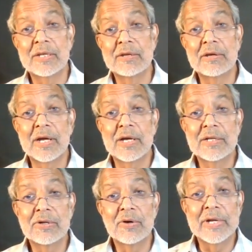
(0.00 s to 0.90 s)
You are,
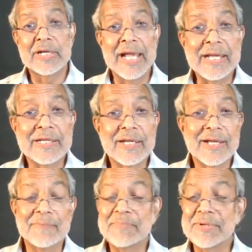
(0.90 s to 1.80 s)
you know, Atlantic.
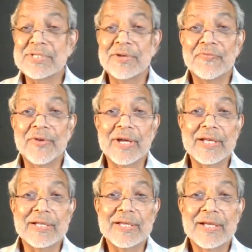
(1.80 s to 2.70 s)
Did you say
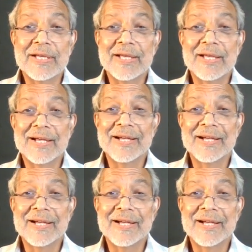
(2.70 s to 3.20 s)
bipolar?